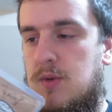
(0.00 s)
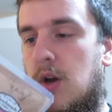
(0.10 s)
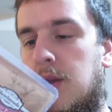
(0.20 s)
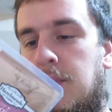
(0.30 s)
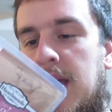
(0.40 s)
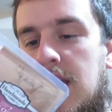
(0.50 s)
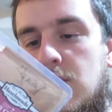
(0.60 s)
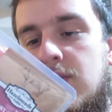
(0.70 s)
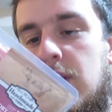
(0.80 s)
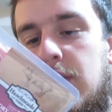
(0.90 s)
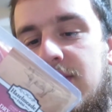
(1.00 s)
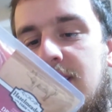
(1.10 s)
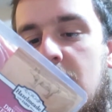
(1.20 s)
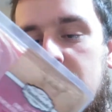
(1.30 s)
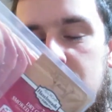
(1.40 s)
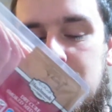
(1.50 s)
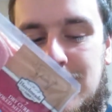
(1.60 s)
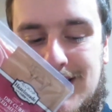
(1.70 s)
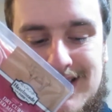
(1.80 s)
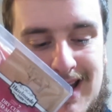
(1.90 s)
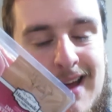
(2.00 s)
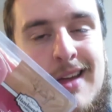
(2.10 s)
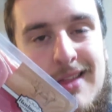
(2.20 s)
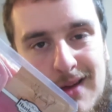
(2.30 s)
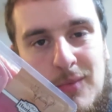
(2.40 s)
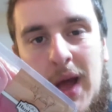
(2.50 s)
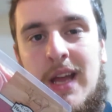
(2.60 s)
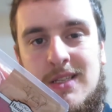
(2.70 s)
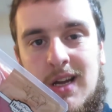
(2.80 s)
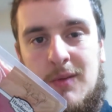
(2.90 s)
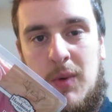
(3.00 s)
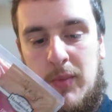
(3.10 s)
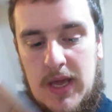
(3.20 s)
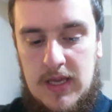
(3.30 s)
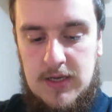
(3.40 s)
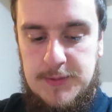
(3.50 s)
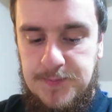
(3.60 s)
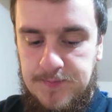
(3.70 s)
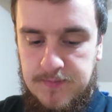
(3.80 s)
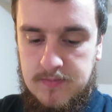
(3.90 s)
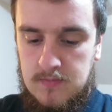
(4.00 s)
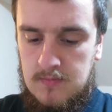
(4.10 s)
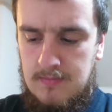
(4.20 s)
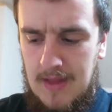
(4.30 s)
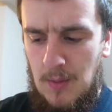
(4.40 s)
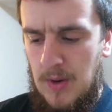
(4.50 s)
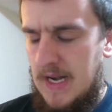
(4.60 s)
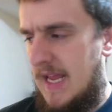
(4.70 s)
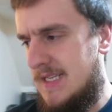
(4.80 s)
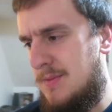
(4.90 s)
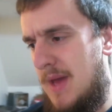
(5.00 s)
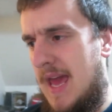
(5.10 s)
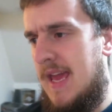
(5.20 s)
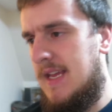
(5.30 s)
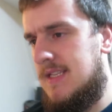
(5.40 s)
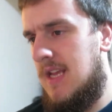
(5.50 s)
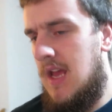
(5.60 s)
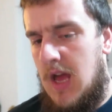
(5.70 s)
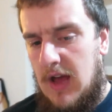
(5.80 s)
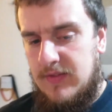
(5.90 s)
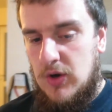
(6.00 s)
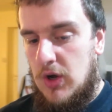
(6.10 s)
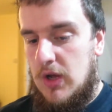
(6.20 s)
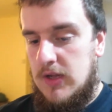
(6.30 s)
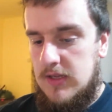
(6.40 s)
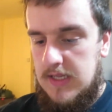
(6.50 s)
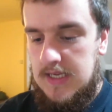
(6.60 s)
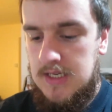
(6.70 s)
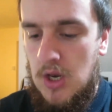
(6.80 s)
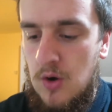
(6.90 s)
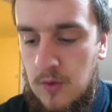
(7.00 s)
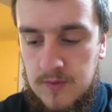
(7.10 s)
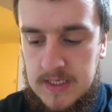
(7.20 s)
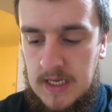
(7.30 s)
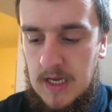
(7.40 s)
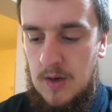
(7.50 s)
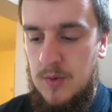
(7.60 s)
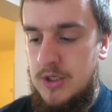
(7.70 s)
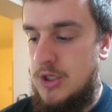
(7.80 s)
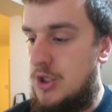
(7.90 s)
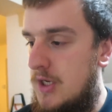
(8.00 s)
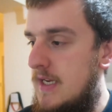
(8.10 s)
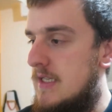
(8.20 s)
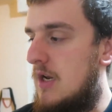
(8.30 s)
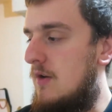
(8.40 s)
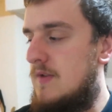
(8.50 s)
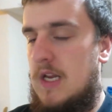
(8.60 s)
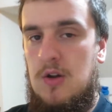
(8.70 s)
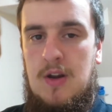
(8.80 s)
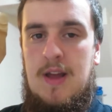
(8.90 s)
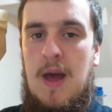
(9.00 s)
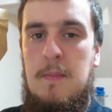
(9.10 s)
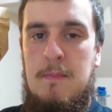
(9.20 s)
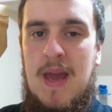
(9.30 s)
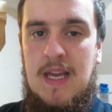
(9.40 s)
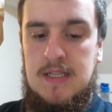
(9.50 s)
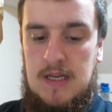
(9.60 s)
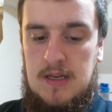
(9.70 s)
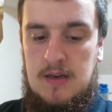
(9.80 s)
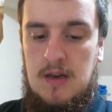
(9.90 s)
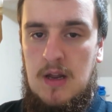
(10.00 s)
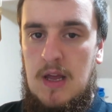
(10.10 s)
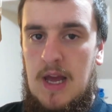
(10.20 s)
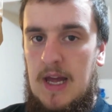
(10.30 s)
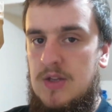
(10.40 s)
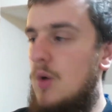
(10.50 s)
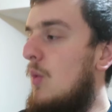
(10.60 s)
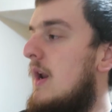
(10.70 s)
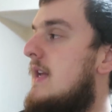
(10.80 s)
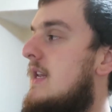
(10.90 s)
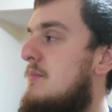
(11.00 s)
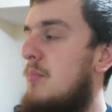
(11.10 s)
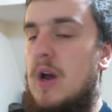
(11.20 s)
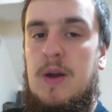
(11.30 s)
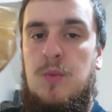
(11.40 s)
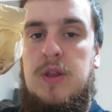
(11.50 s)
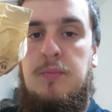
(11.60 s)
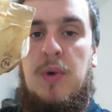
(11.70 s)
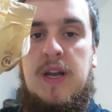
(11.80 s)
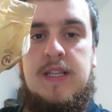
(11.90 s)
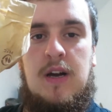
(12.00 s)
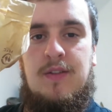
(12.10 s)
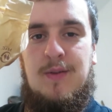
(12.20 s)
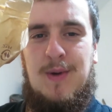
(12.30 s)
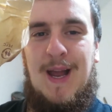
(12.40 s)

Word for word: We've got the bacon without the fat on it, which is the best type of bacon we're going to get some eggs. I've got these loaves here, which are cheese loaves. They look amazing. And don't worry, I didn't buy them with a bite out of them.